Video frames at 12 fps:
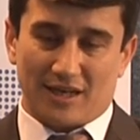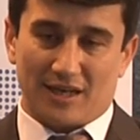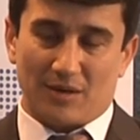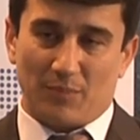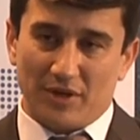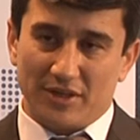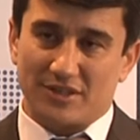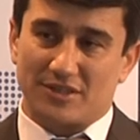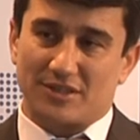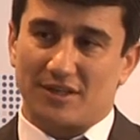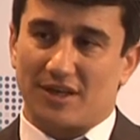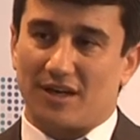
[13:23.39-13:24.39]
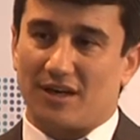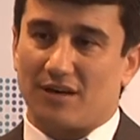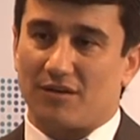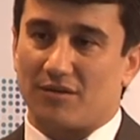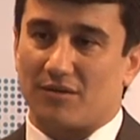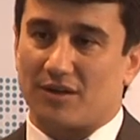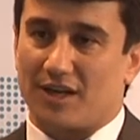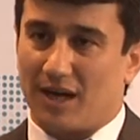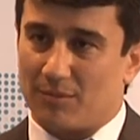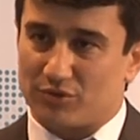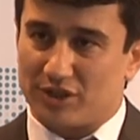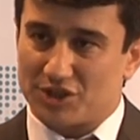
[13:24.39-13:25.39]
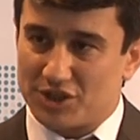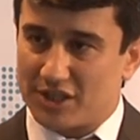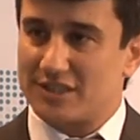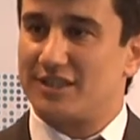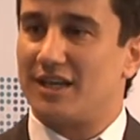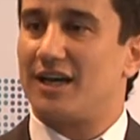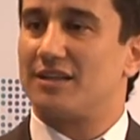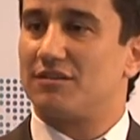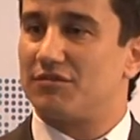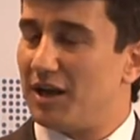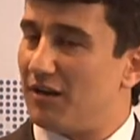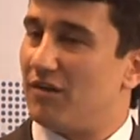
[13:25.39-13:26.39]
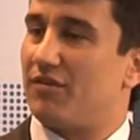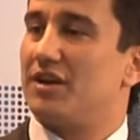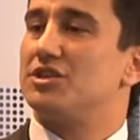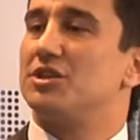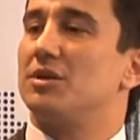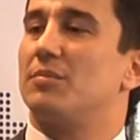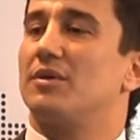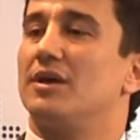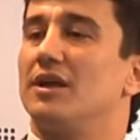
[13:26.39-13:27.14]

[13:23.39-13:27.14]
Uh, please uh, come to Tajikistan, feel our friendship.